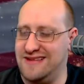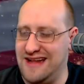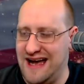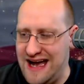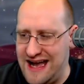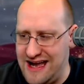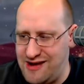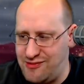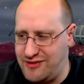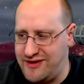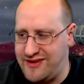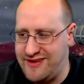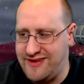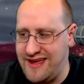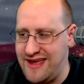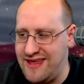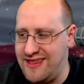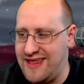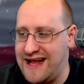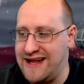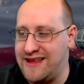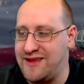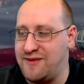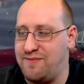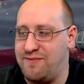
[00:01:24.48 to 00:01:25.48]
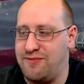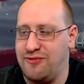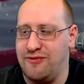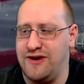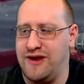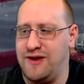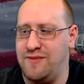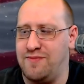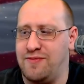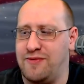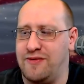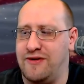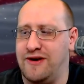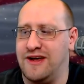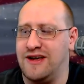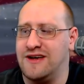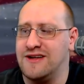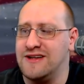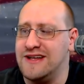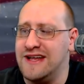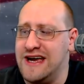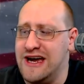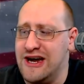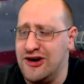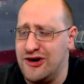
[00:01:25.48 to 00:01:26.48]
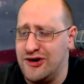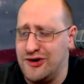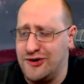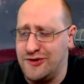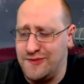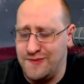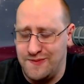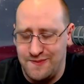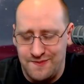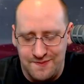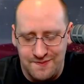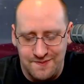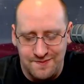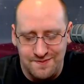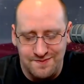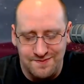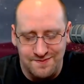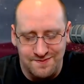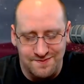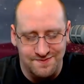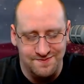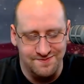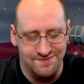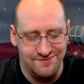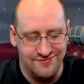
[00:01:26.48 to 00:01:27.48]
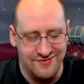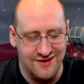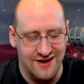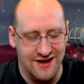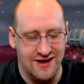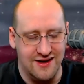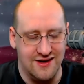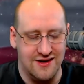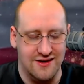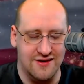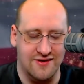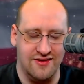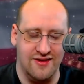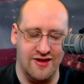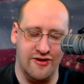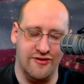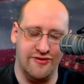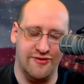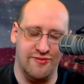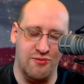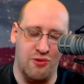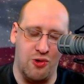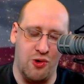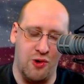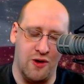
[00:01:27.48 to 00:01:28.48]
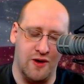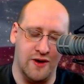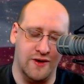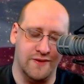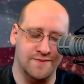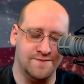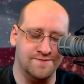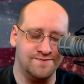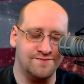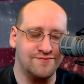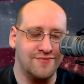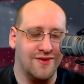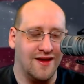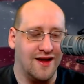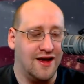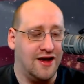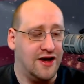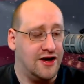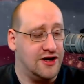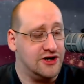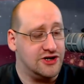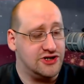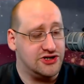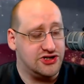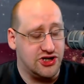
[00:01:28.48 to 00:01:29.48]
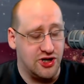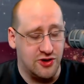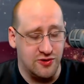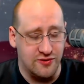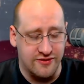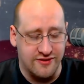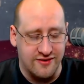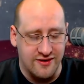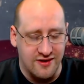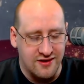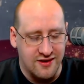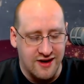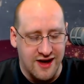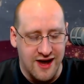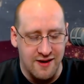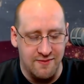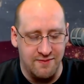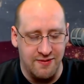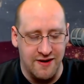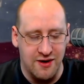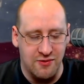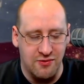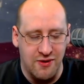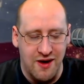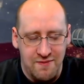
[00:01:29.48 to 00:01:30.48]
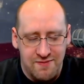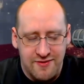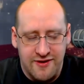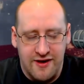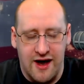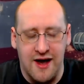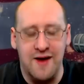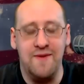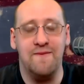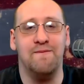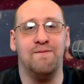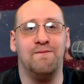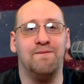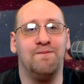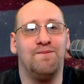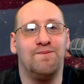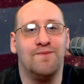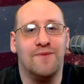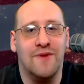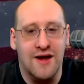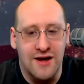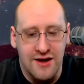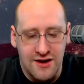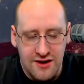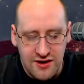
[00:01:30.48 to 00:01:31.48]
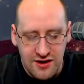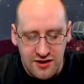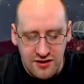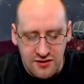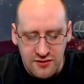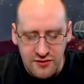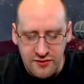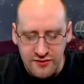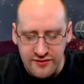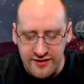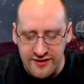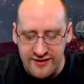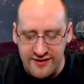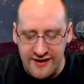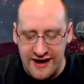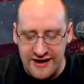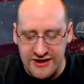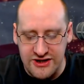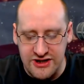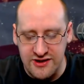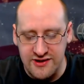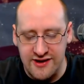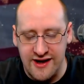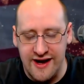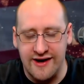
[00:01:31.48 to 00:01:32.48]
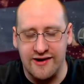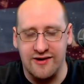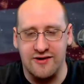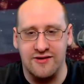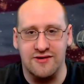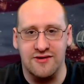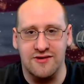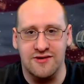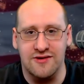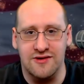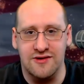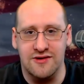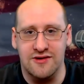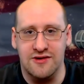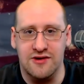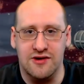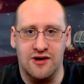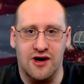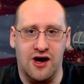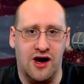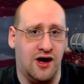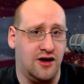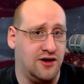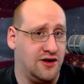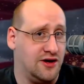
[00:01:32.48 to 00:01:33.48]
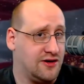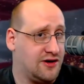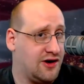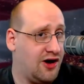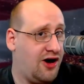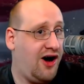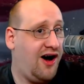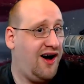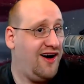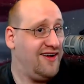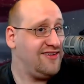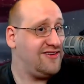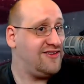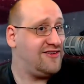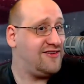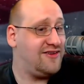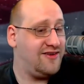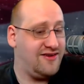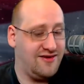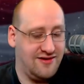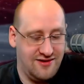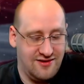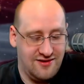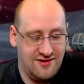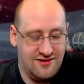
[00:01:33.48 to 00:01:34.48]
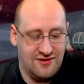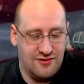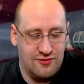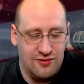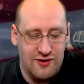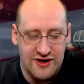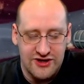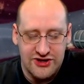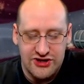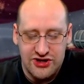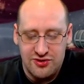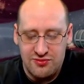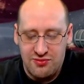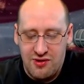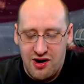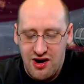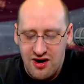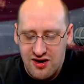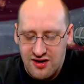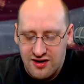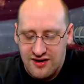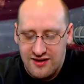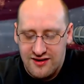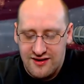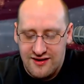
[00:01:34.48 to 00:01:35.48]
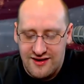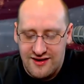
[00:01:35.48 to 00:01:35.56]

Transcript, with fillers: I would say that's pretty, pretty clear. There's more. Jones' campaign website includes a section titled Holocaust? Question mark?